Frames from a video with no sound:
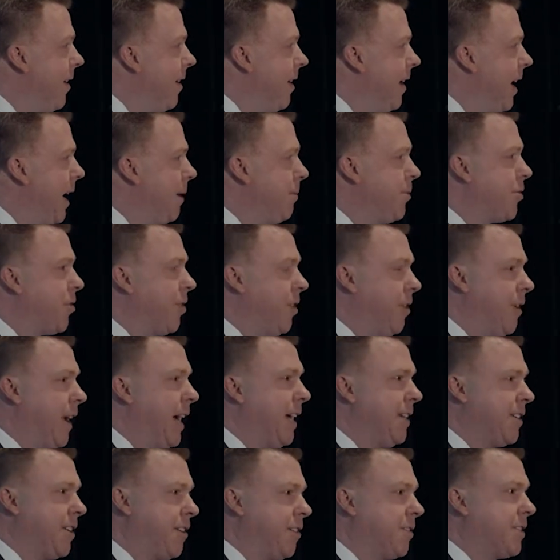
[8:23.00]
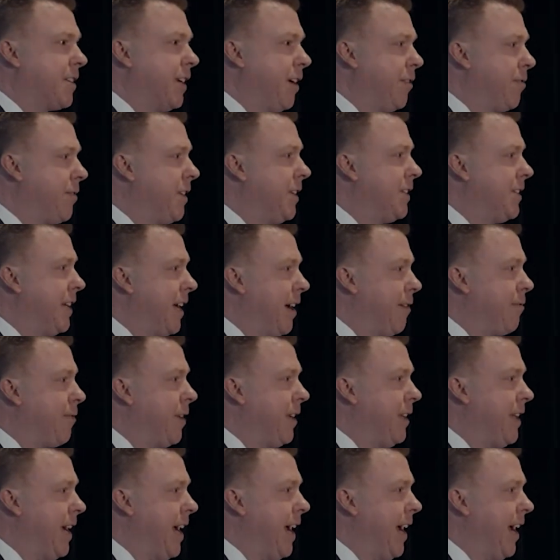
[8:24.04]
I'm sure you ask yourself this every
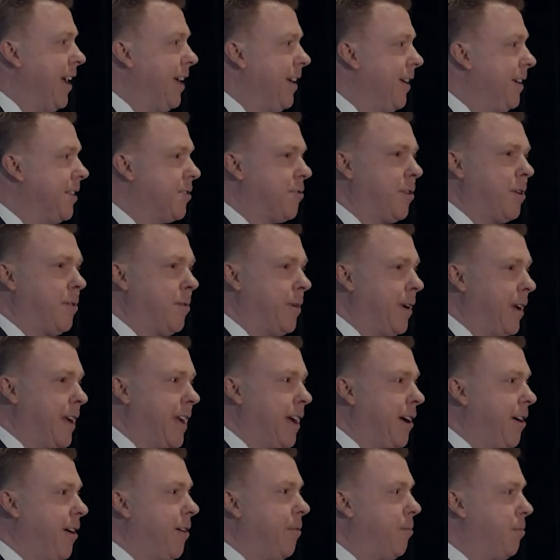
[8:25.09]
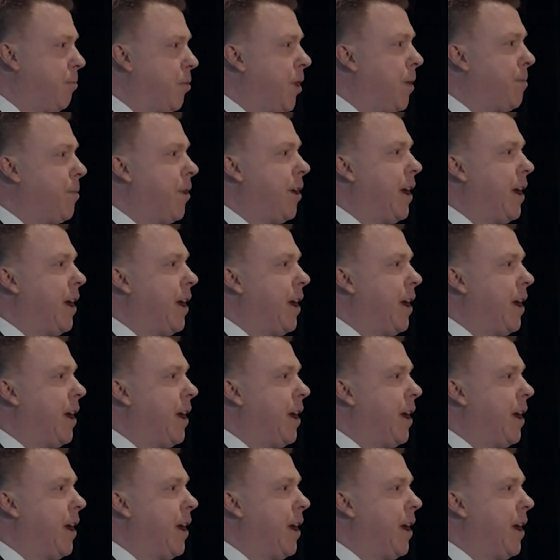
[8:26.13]
day. Is there anyone in here, put up your